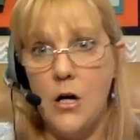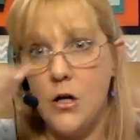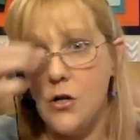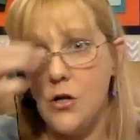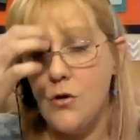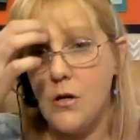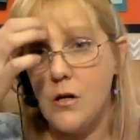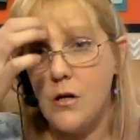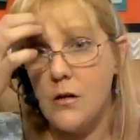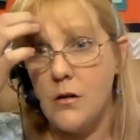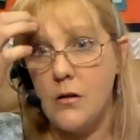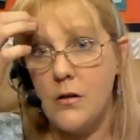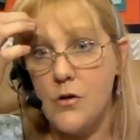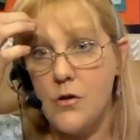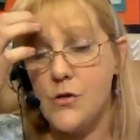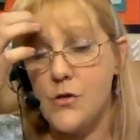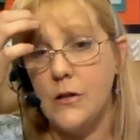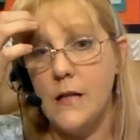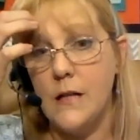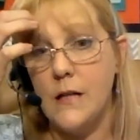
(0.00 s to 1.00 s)
You can
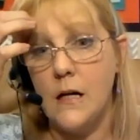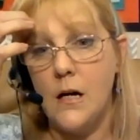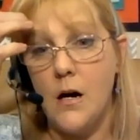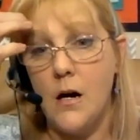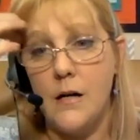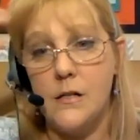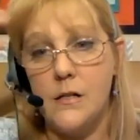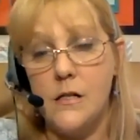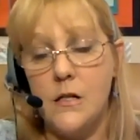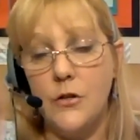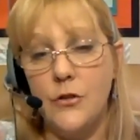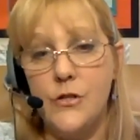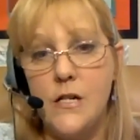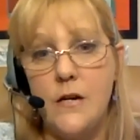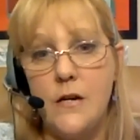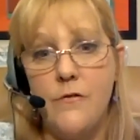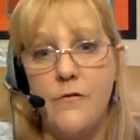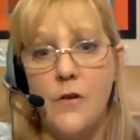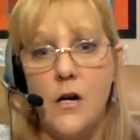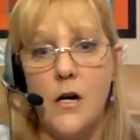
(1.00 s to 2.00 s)
there's a link on
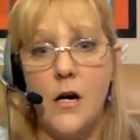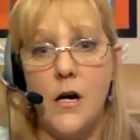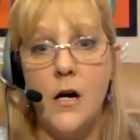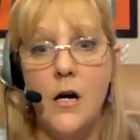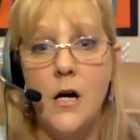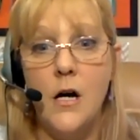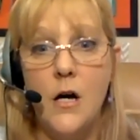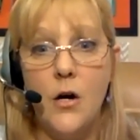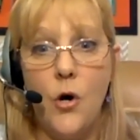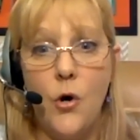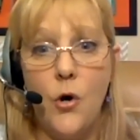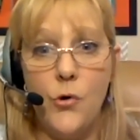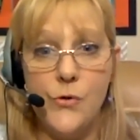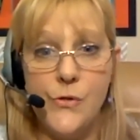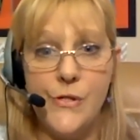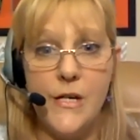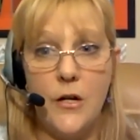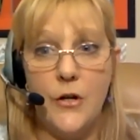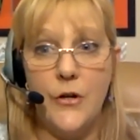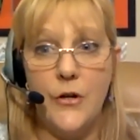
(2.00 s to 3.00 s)

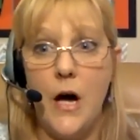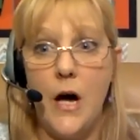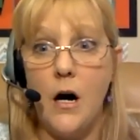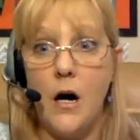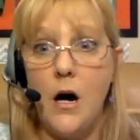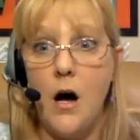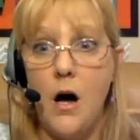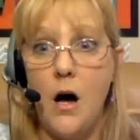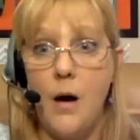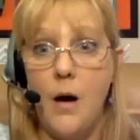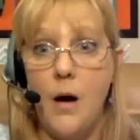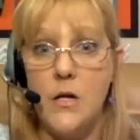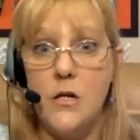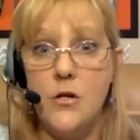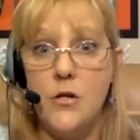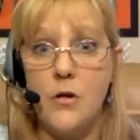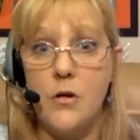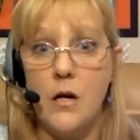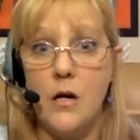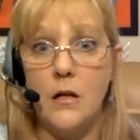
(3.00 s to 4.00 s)
DealDivaWholesale.com that
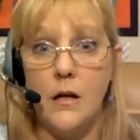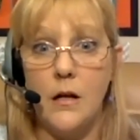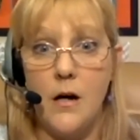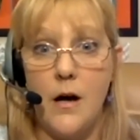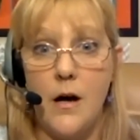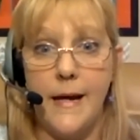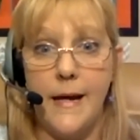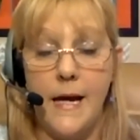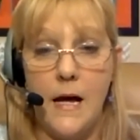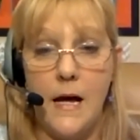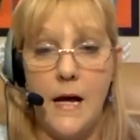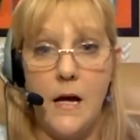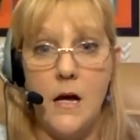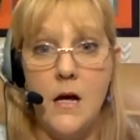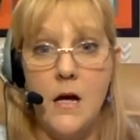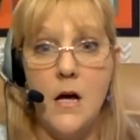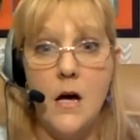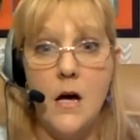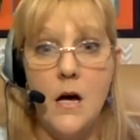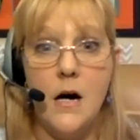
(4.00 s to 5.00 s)
you can click on and get it.
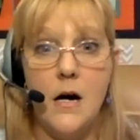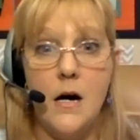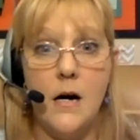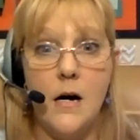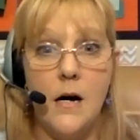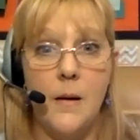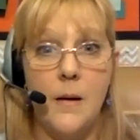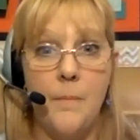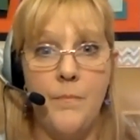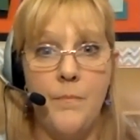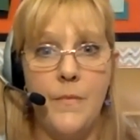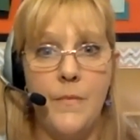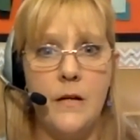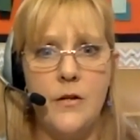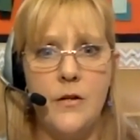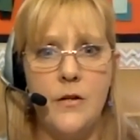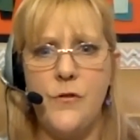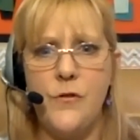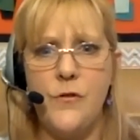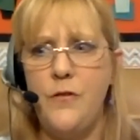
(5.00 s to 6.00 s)
Um,
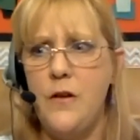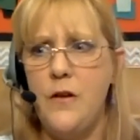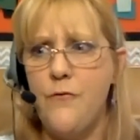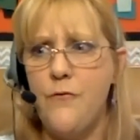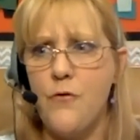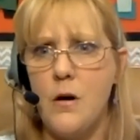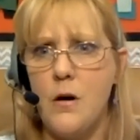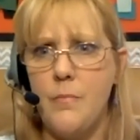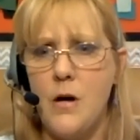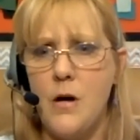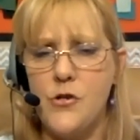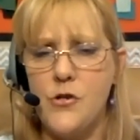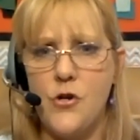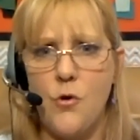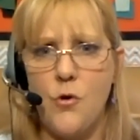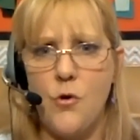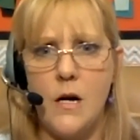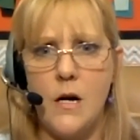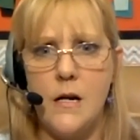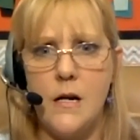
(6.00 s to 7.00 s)
there's a fee for it. I'm not
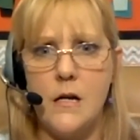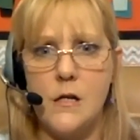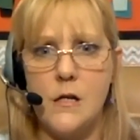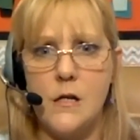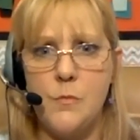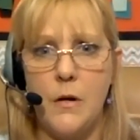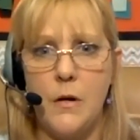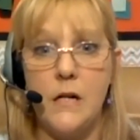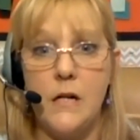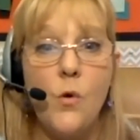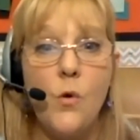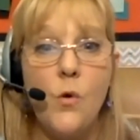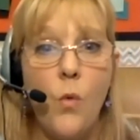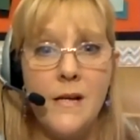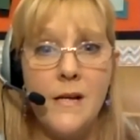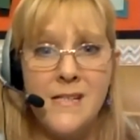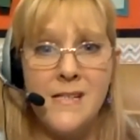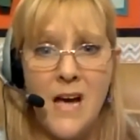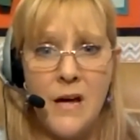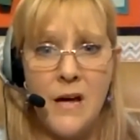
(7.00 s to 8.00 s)
sure what it is, but it's a
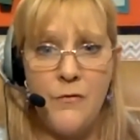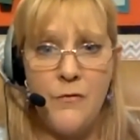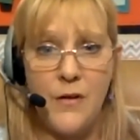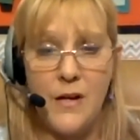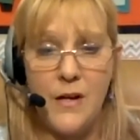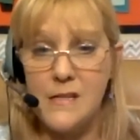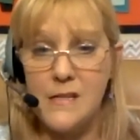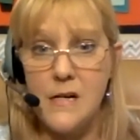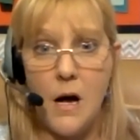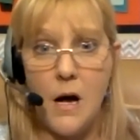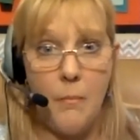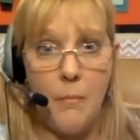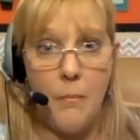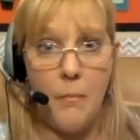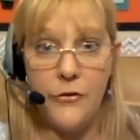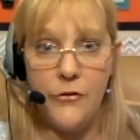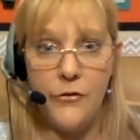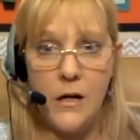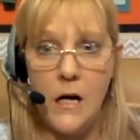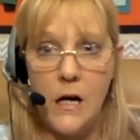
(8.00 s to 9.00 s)
one time fee. It's not
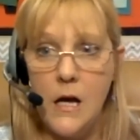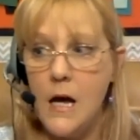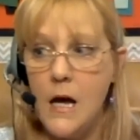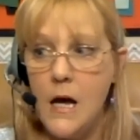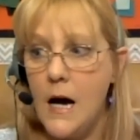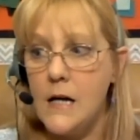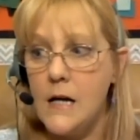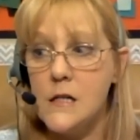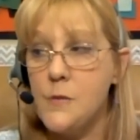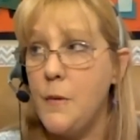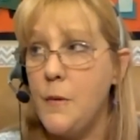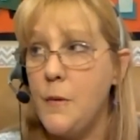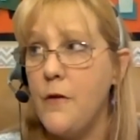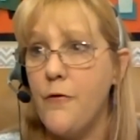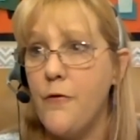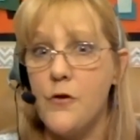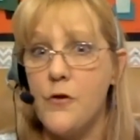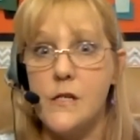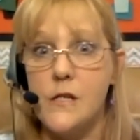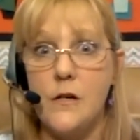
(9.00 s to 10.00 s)
monthly, and it's paid
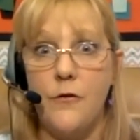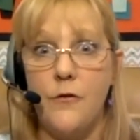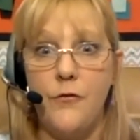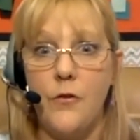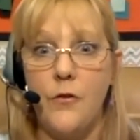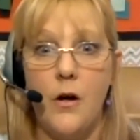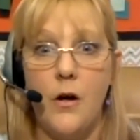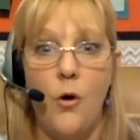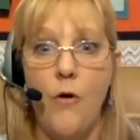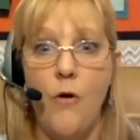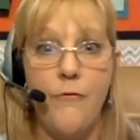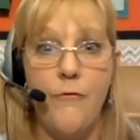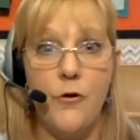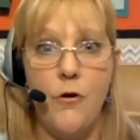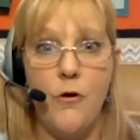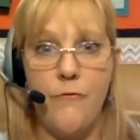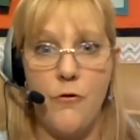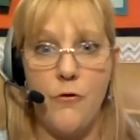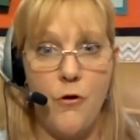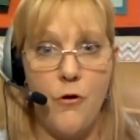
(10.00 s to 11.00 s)
for itself over and
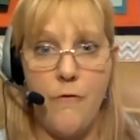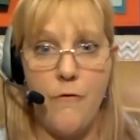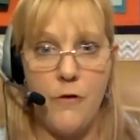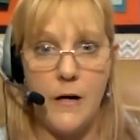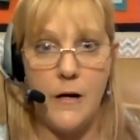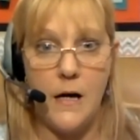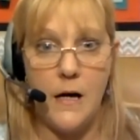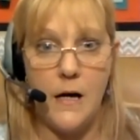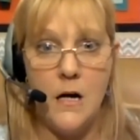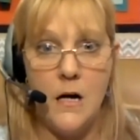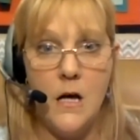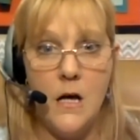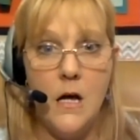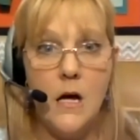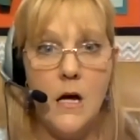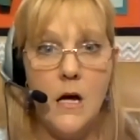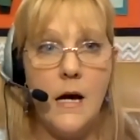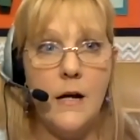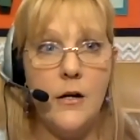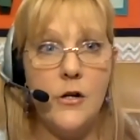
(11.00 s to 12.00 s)
over and over again.
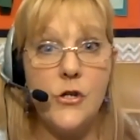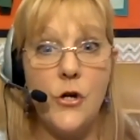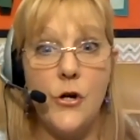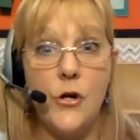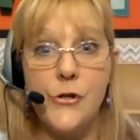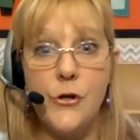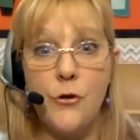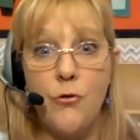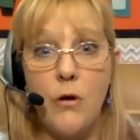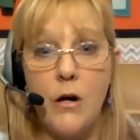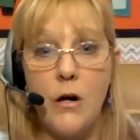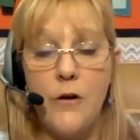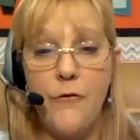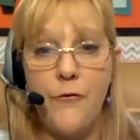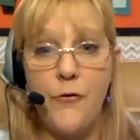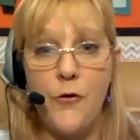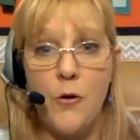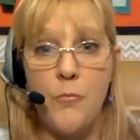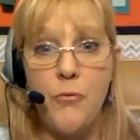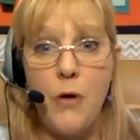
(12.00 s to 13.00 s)
And it's also great
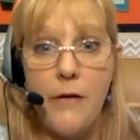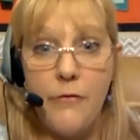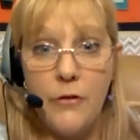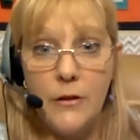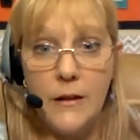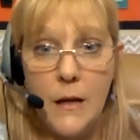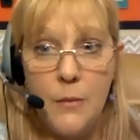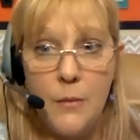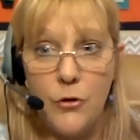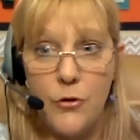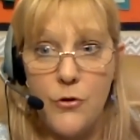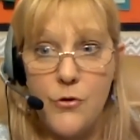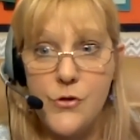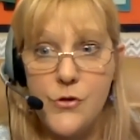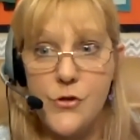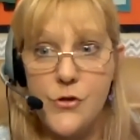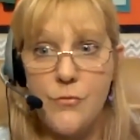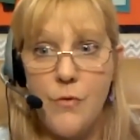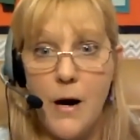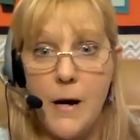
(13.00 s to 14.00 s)
for private
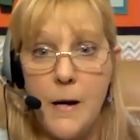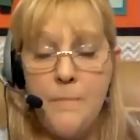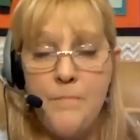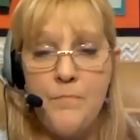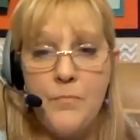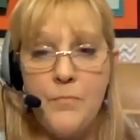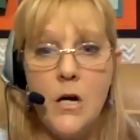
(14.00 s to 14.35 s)
labelers, right?